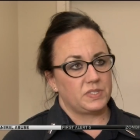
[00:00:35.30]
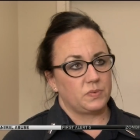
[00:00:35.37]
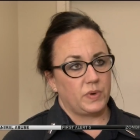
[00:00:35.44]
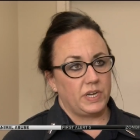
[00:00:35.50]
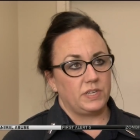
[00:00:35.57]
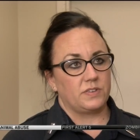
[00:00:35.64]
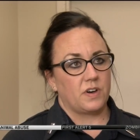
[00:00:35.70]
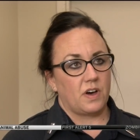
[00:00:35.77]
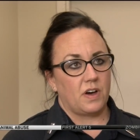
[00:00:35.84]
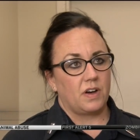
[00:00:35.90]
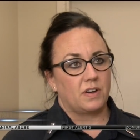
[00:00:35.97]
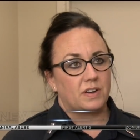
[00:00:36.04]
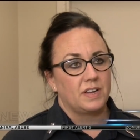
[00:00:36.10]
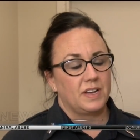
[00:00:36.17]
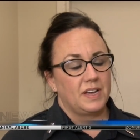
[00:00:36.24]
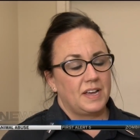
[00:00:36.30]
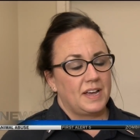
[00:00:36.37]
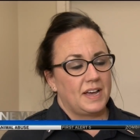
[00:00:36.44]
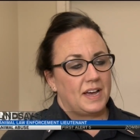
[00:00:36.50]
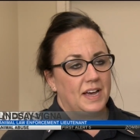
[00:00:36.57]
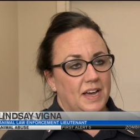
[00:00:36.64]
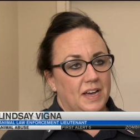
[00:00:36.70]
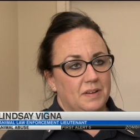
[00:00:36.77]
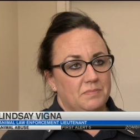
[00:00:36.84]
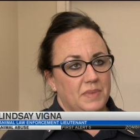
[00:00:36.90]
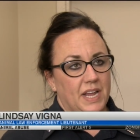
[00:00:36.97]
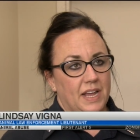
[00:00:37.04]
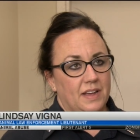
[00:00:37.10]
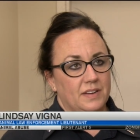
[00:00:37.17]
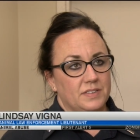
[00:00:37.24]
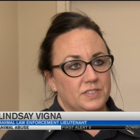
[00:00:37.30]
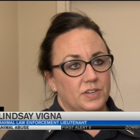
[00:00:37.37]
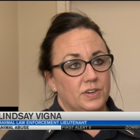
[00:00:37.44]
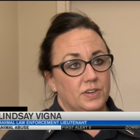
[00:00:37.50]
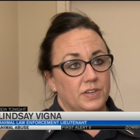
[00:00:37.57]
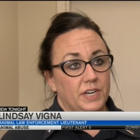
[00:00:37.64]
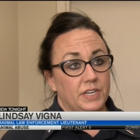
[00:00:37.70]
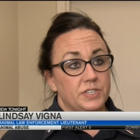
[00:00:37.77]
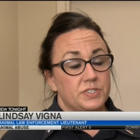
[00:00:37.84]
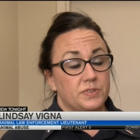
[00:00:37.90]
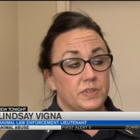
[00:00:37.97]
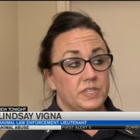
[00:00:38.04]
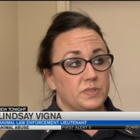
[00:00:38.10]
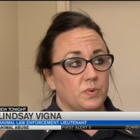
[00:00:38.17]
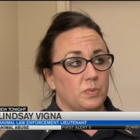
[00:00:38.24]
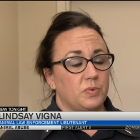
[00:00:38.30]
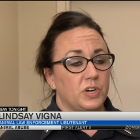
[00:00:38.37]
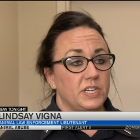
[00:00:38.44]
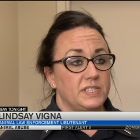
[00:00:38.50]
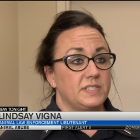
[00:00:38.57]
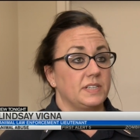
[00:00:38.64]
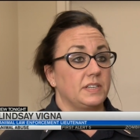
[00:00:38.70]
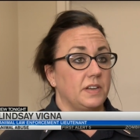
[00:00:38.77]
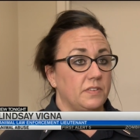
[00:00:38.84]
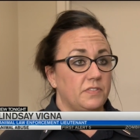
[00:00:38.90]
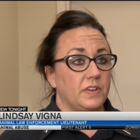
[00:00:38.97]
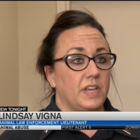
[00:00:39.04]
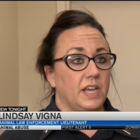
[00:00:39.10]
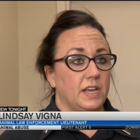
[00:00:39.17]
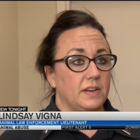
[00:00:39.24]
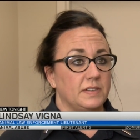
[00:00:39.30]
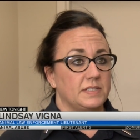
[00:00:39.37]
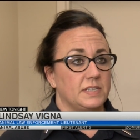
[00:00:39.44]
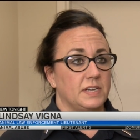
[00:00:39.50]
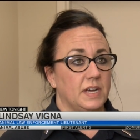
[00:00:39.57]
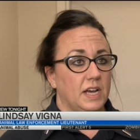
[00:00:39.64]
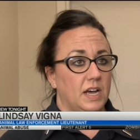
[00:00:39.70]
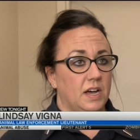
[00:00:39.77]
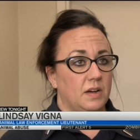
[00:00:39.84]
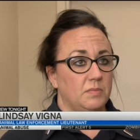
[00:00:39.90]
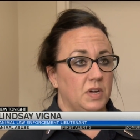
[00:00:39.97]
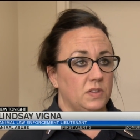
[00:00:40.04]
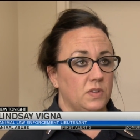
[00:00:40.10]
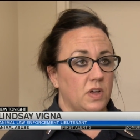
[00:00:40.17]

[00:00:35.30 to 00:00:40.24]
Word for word: sweet dog, um, and her injuries were pretty significant um, a